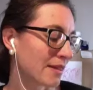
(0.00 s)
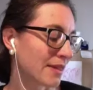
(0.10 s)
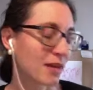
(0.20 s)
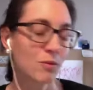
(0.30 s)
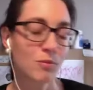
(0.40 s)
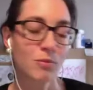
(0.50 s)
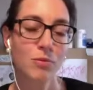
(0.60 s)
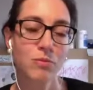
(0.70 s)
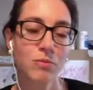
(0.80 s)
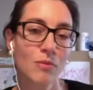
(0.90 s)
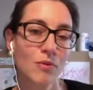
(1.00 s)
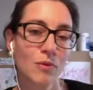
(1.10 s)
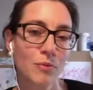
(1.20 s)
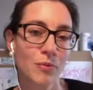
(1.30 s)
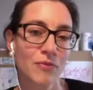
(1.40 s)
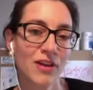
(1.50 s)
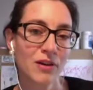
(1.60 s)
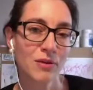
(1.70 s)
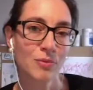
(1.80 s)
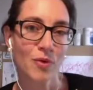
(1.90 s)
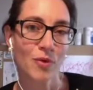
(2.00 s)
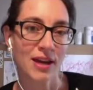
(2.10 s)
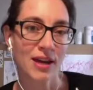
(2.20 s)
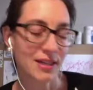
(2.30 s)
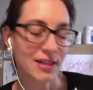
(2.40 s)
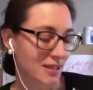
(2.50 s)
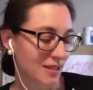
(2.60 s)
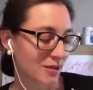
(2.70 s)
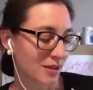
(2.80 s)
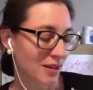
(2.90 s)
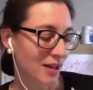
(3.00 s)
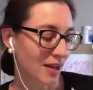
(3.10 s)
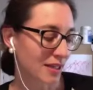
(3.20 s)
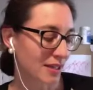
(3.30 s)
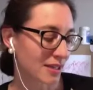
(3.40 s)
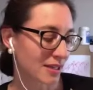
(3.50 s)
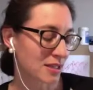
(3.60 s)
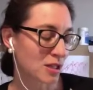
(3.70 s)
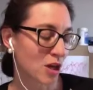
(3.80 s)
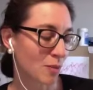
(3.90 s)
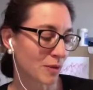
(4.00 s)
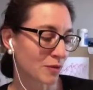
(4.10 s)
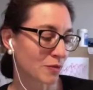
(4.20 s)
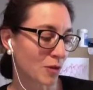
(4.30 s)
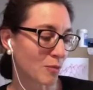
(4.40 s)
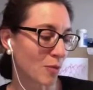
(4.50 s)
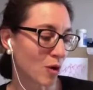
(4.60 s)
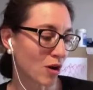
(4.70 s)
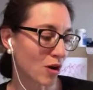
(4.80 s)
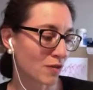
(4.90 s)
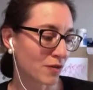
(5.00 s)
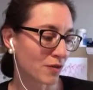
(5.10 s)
that a very bright light is coming from above